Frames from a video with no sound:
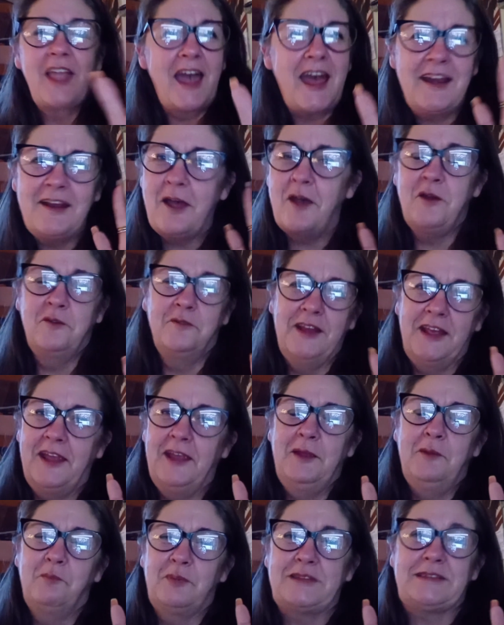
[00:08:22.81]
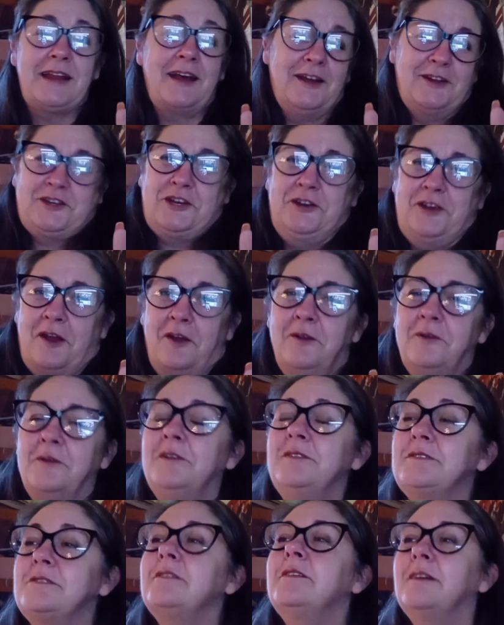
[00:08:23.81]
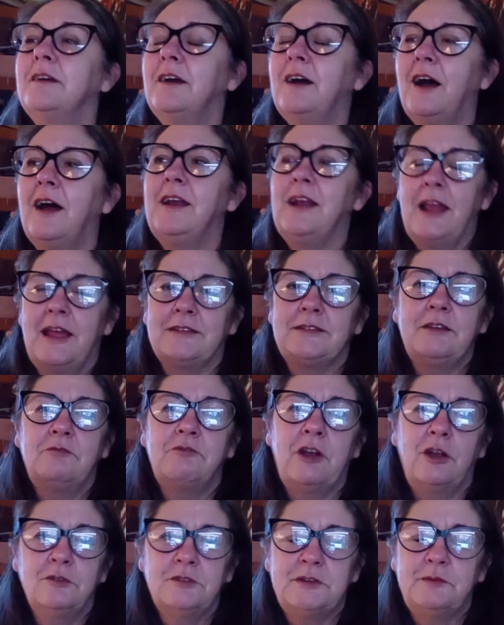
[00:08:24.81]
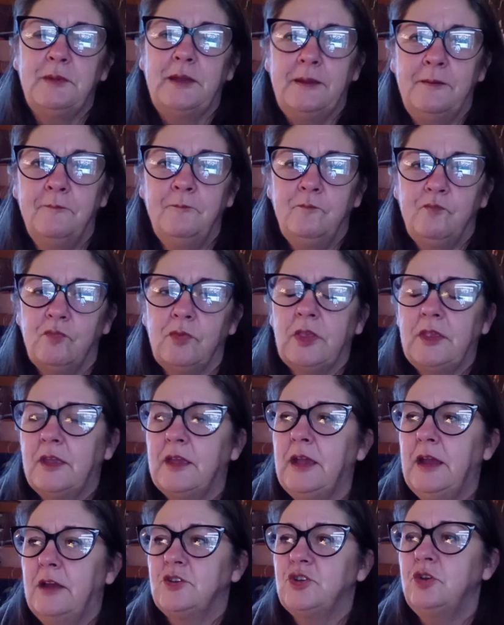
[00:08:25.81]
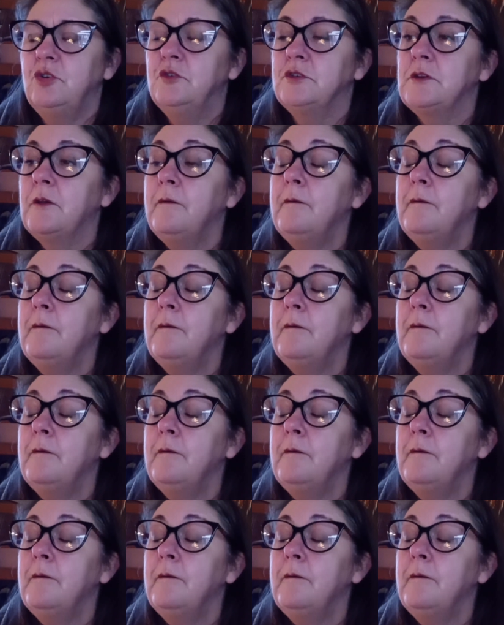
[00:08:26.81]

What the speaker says: And I only eat pistachios unless I'm roast beef cashews.